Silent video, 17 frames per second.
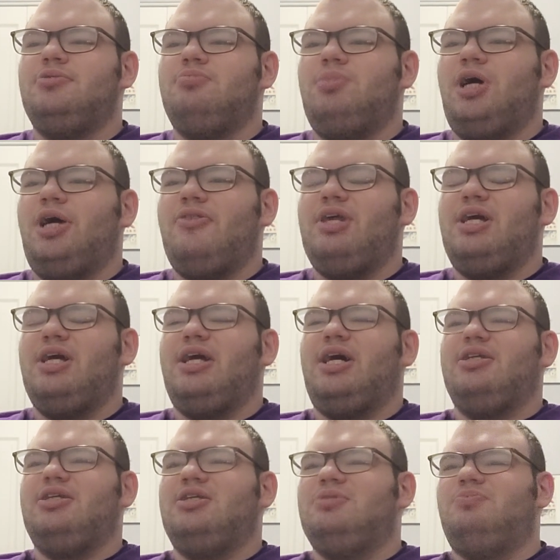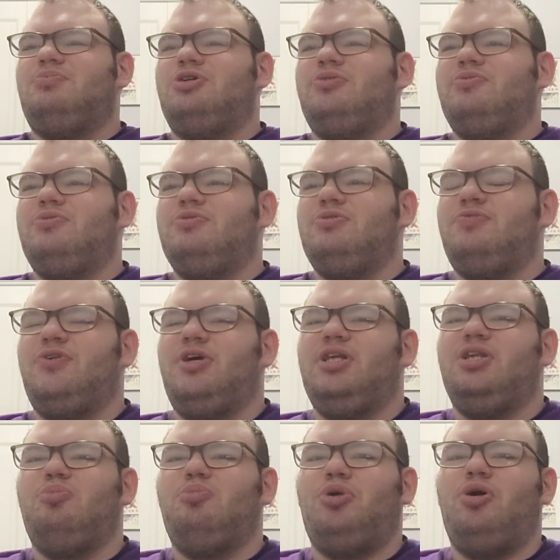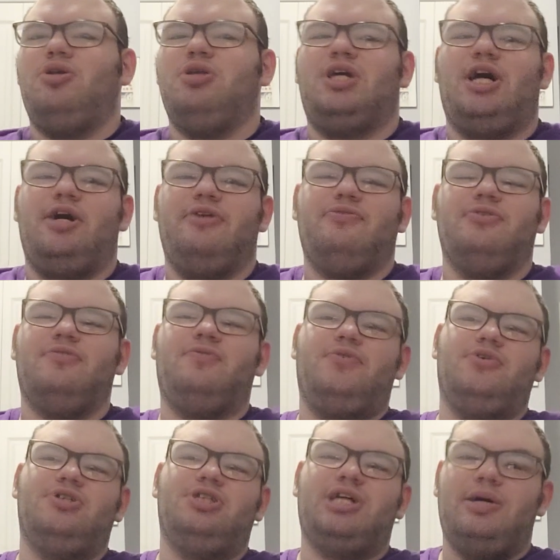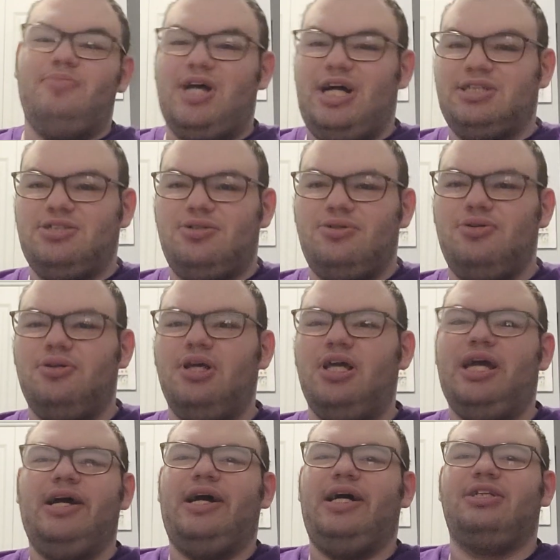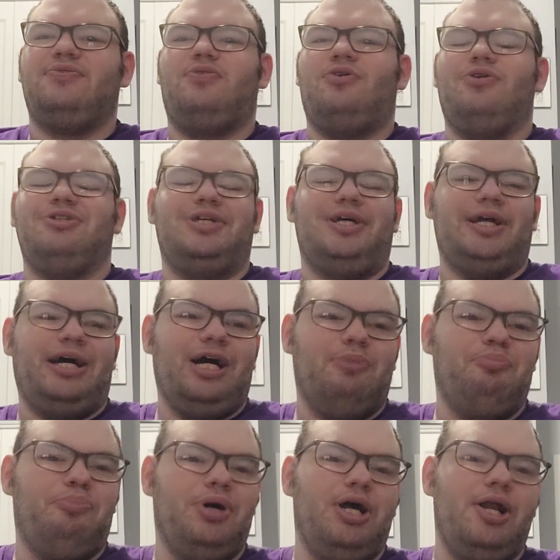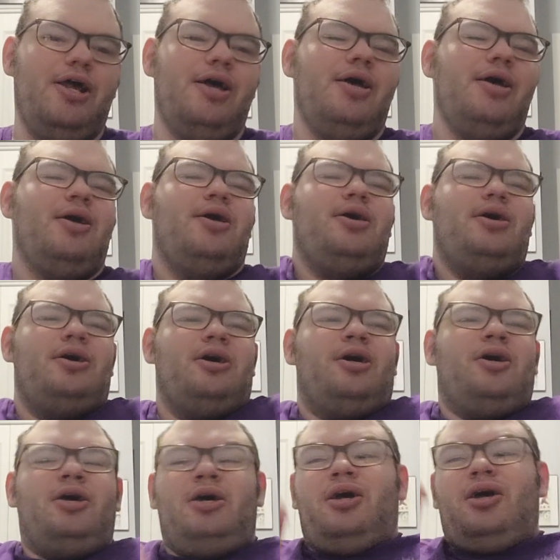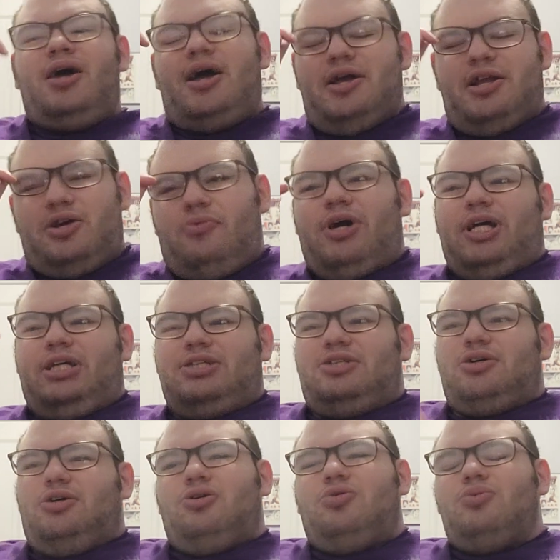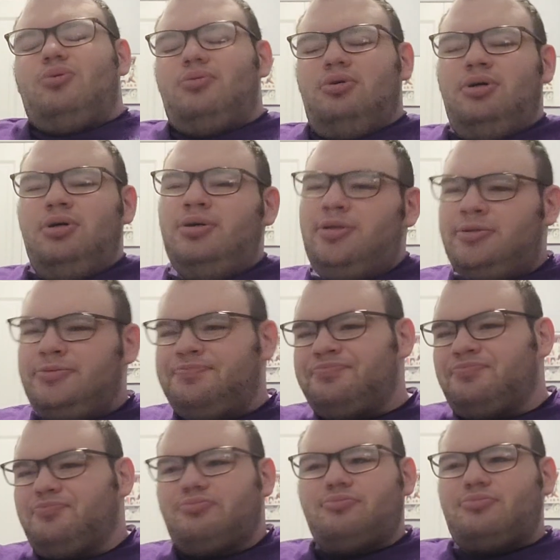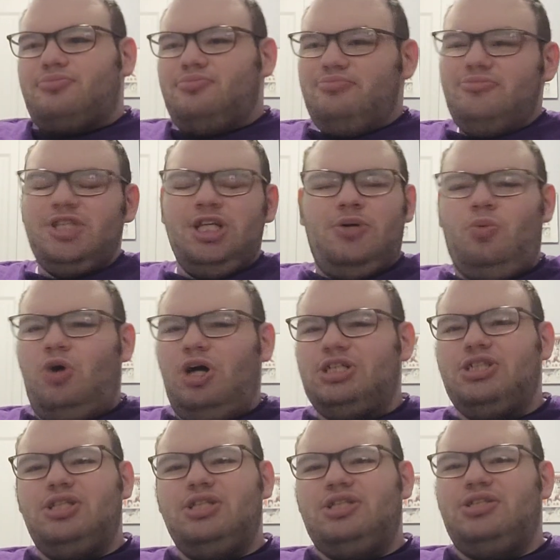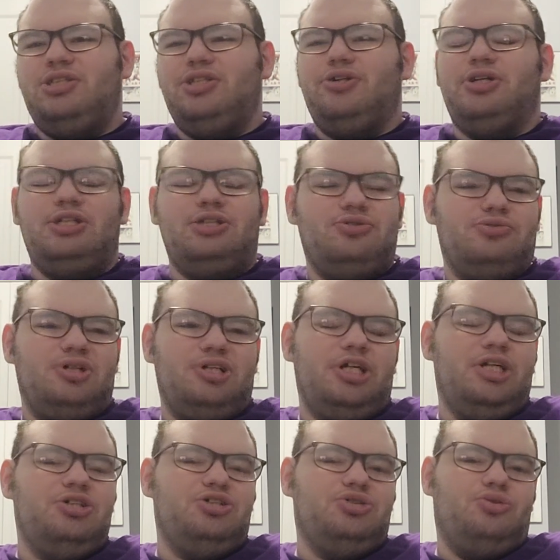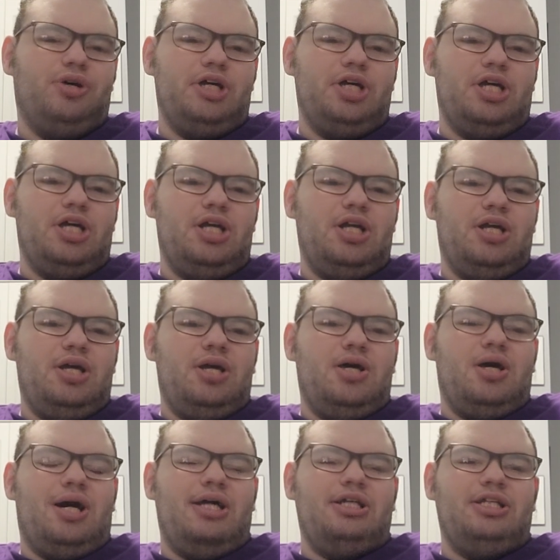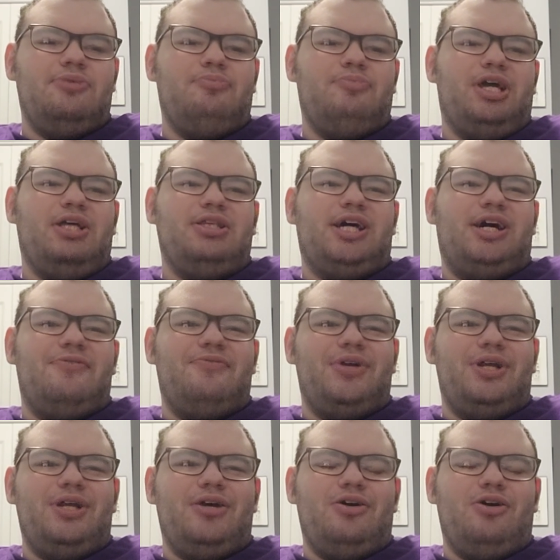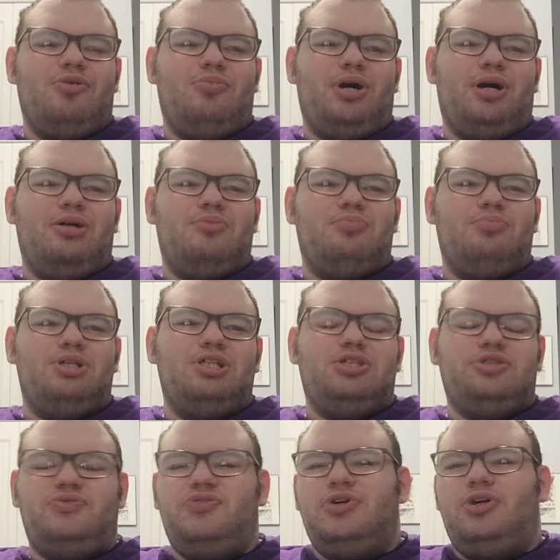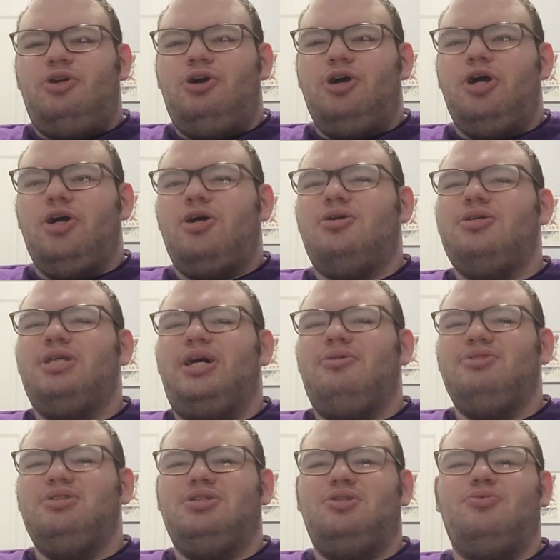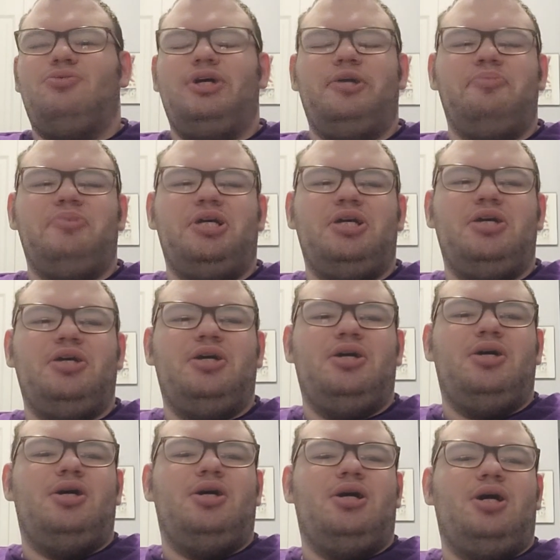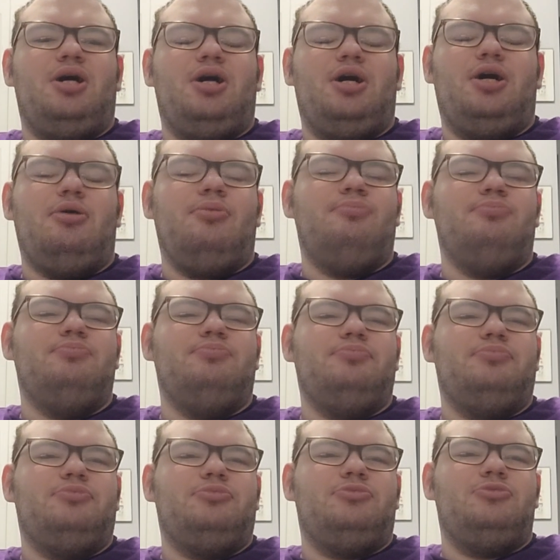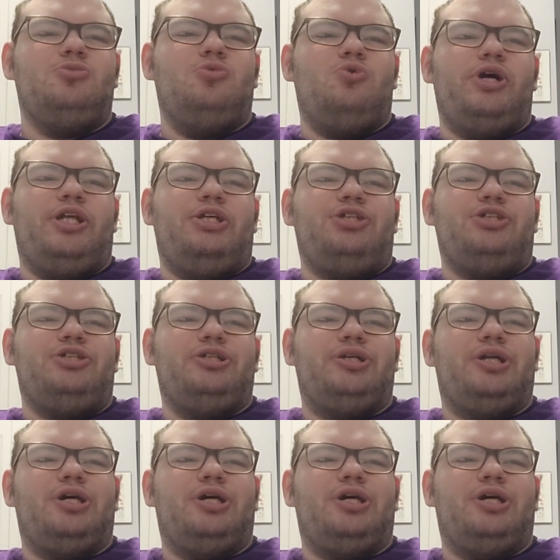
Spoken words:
I think I got to the point where he was fighting the bald guy for the first time. That's literally as far as I got. But anyway, so I'm watching the series, really enjoying it. I did make that video about Bleach filler that was annoying me, um, which